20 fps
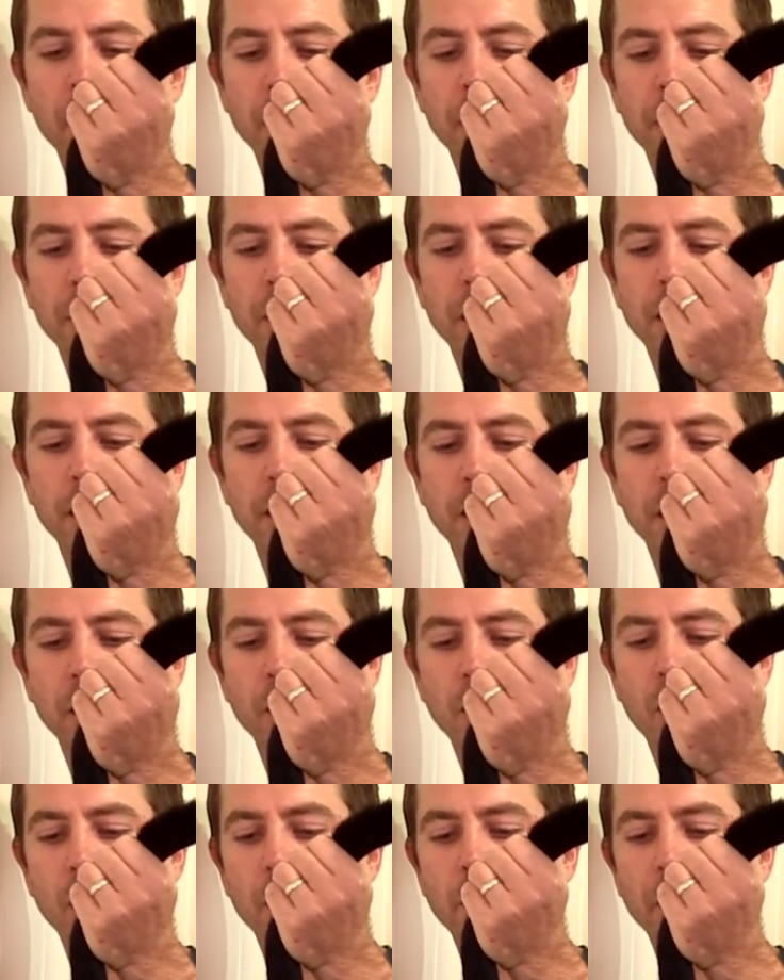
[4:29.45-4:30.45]
And
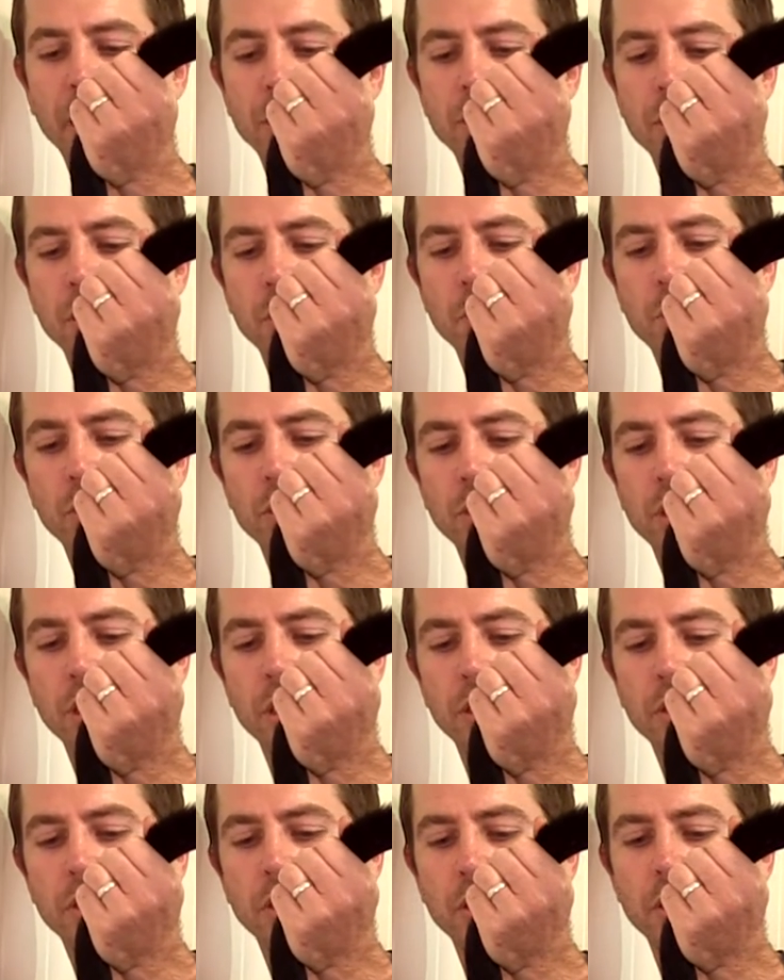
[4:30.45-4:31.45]
then I'm actually
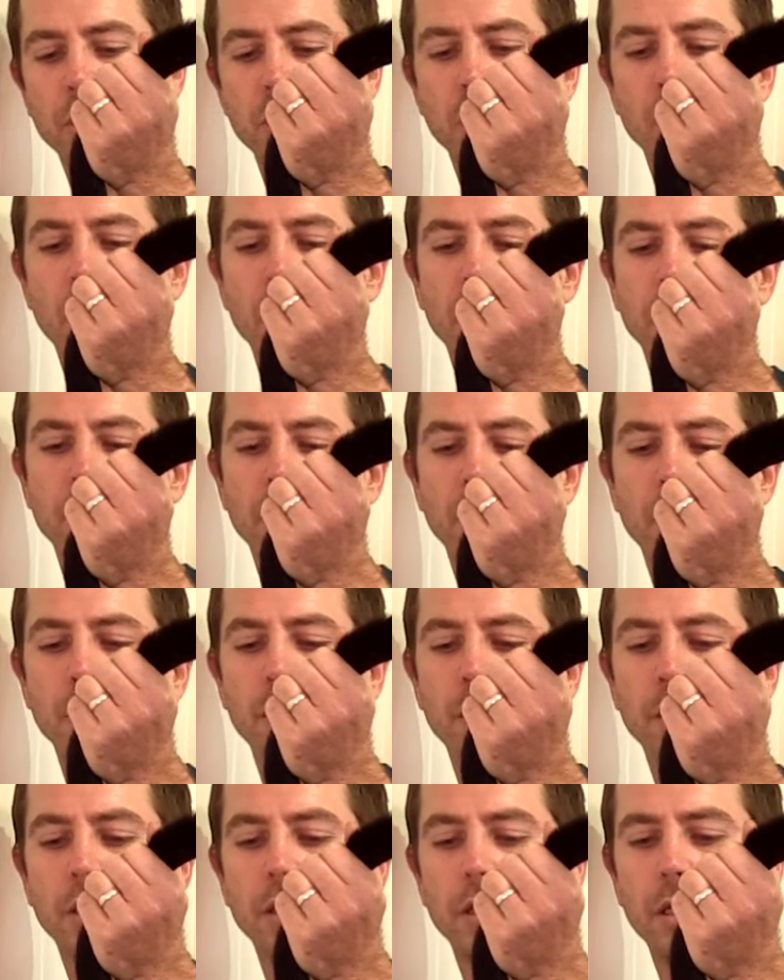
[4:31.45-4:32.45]
pushing it to the side so
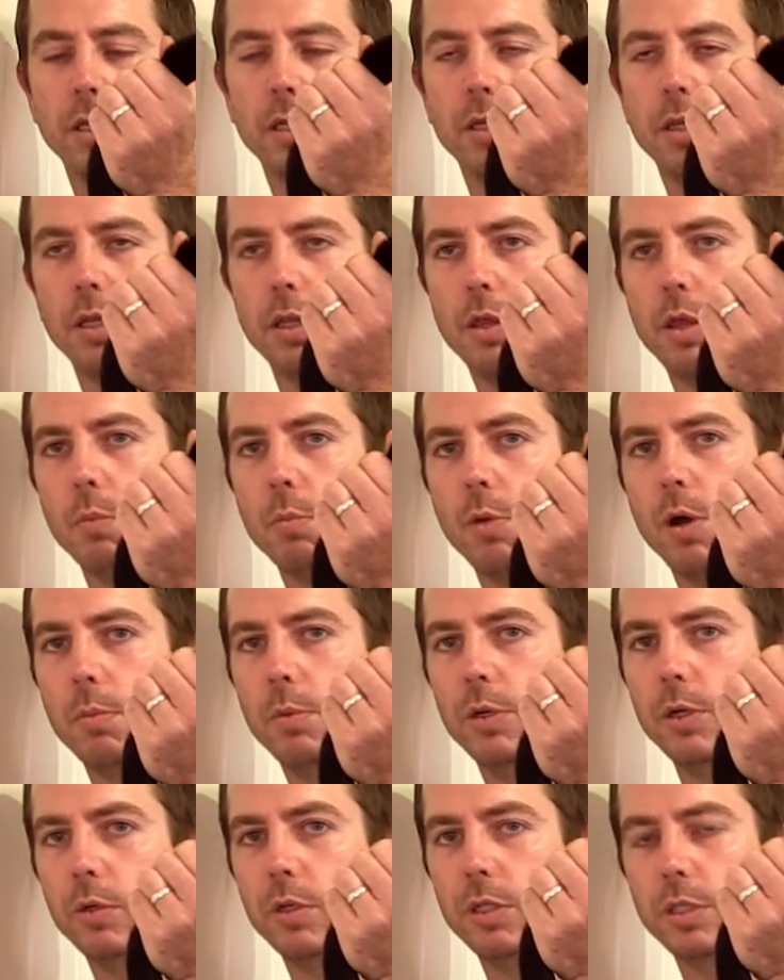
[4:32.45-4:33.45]
that the
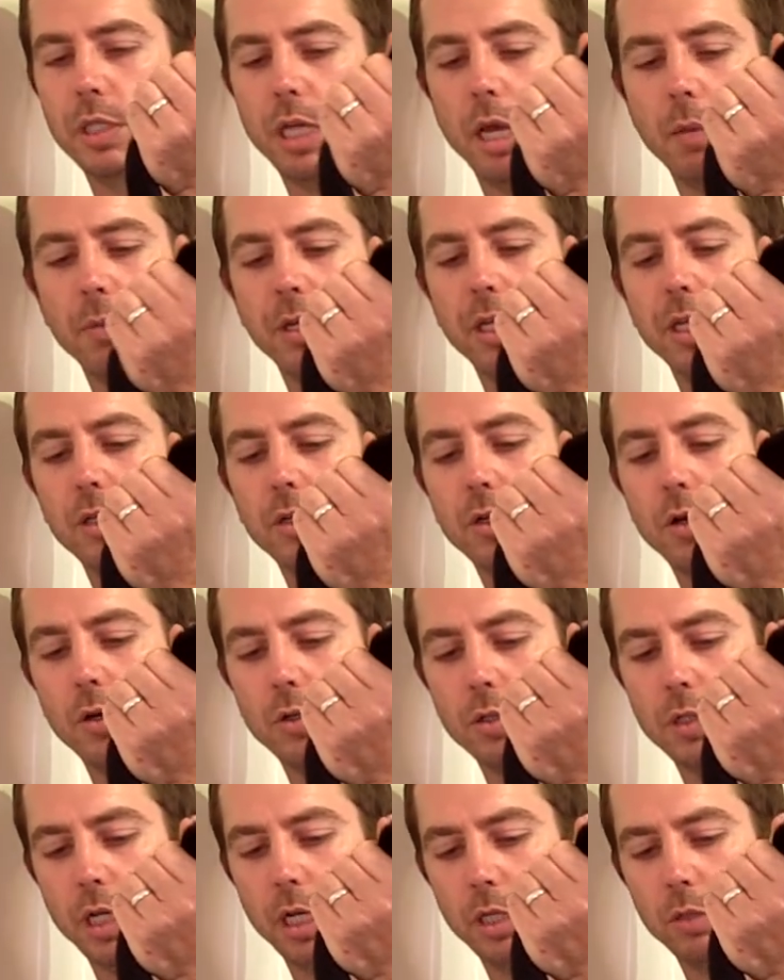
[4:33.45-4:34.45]
thermometer is coming in
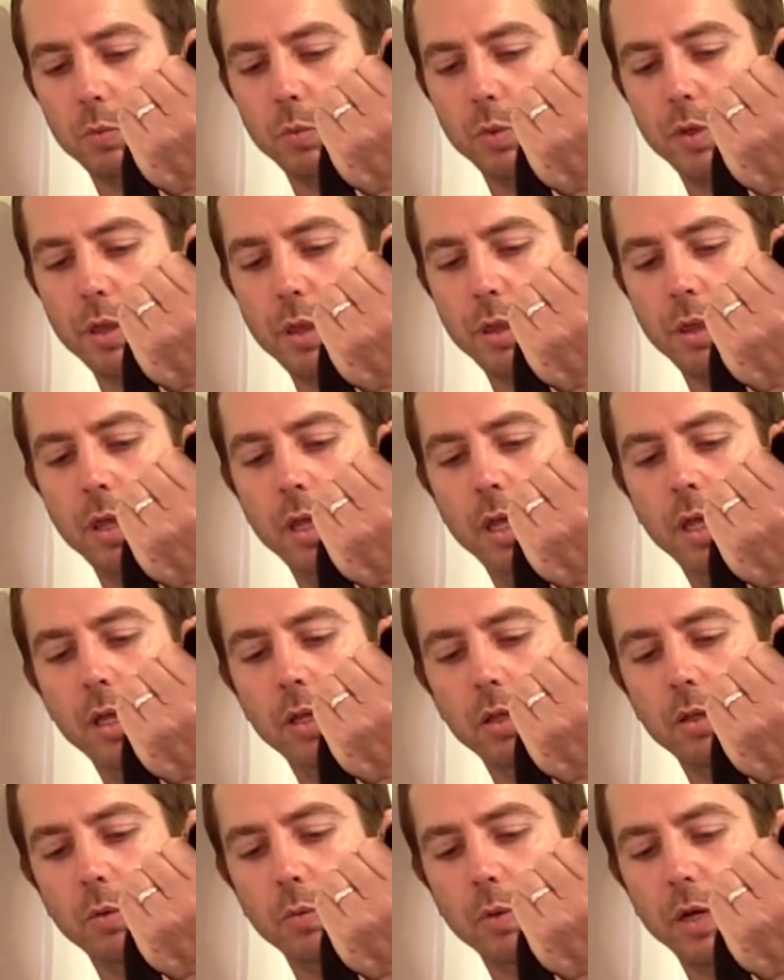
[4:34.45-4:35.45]
contact with
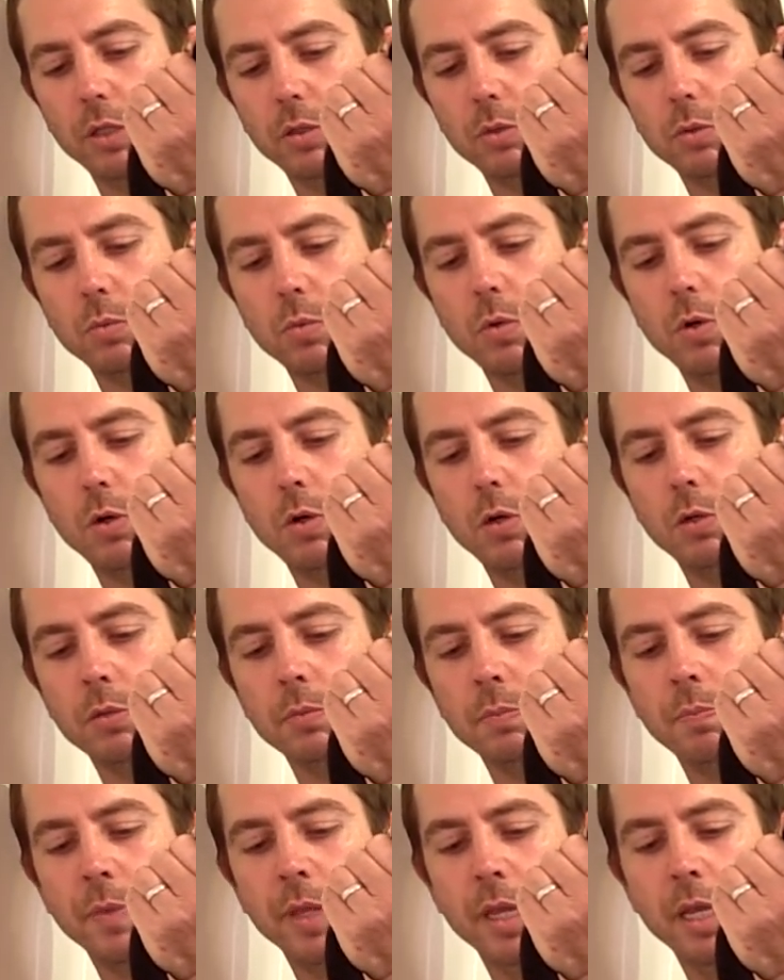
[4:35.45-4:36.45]
the rectal
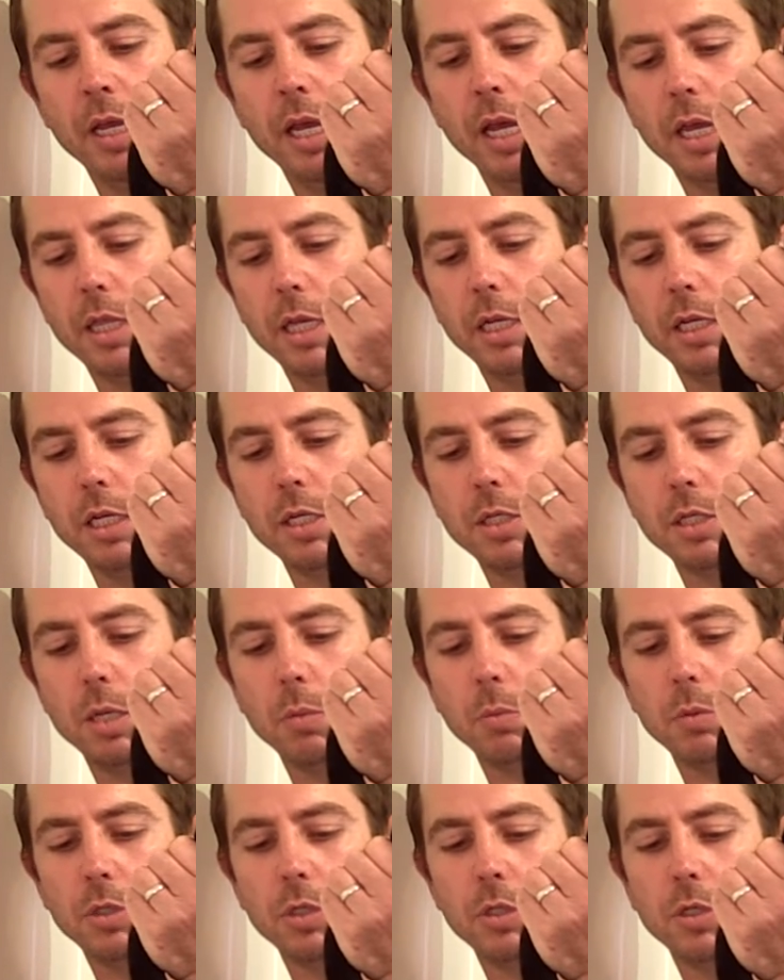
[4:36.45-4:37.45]
wall, and then his
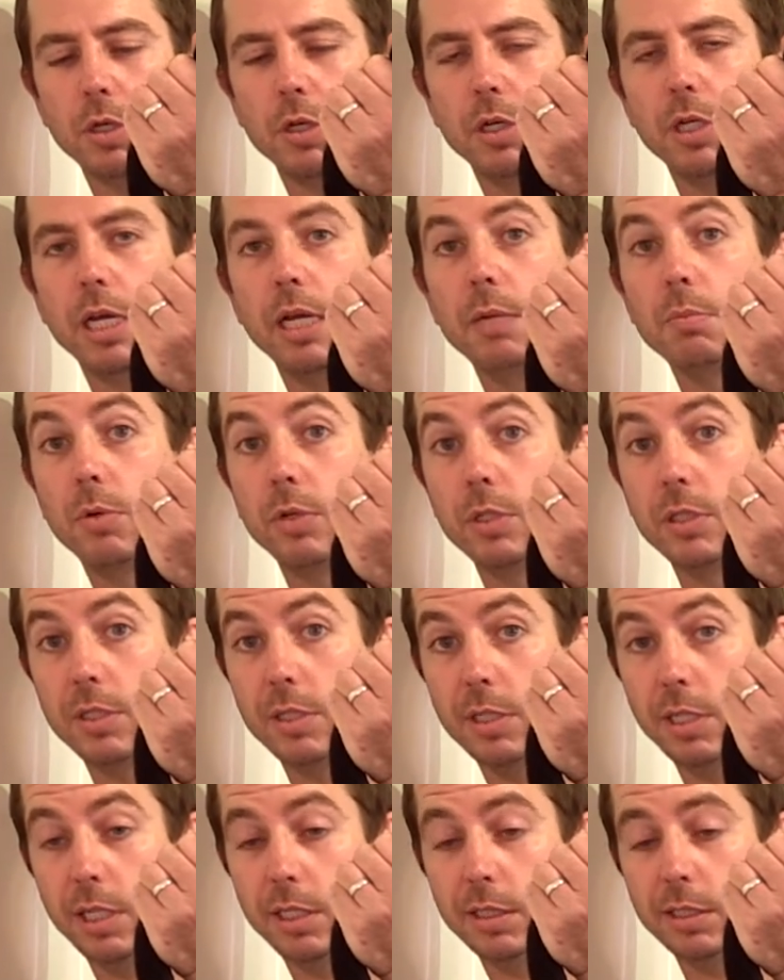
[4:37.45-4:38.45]
temperature is
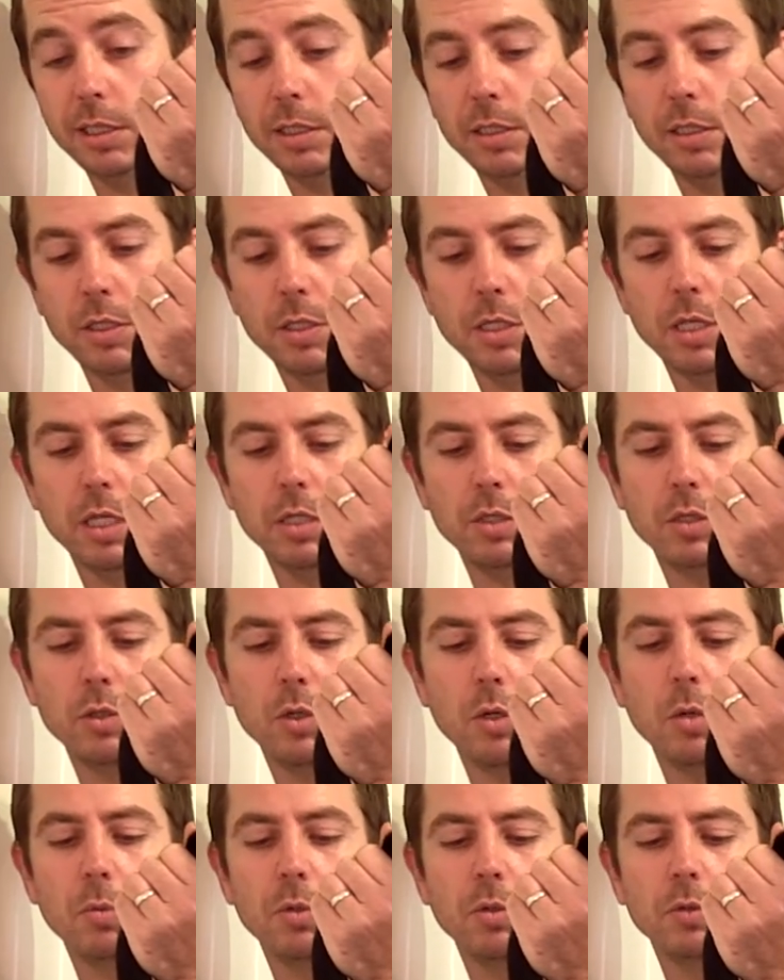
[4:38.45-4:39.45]
38.6, so that's
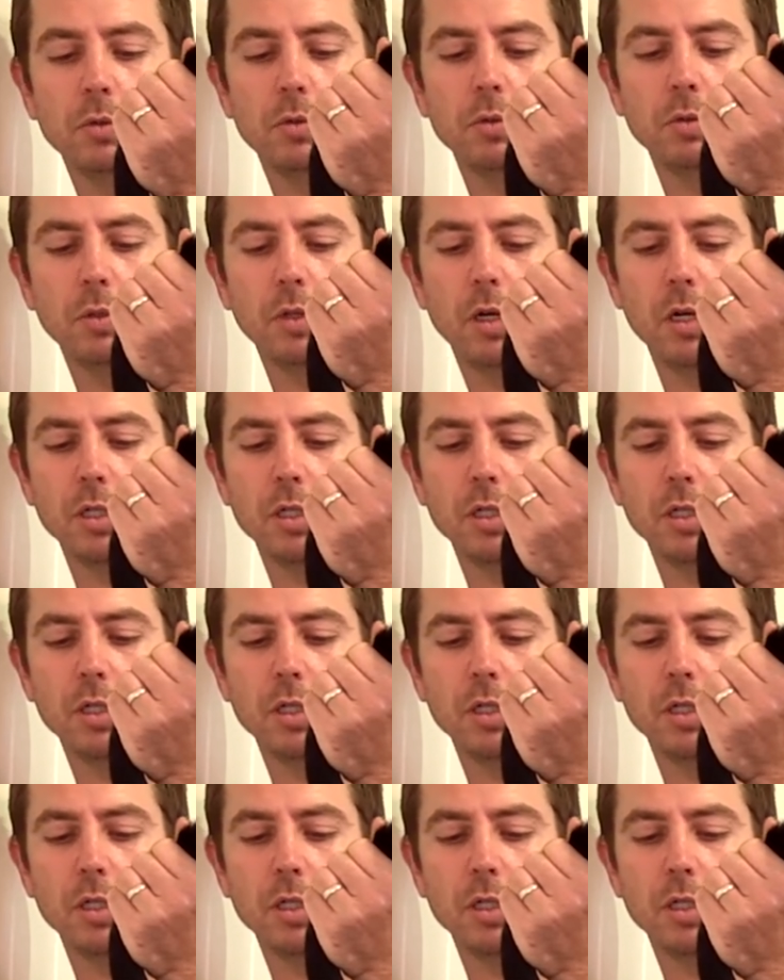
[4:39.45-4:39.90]
normal.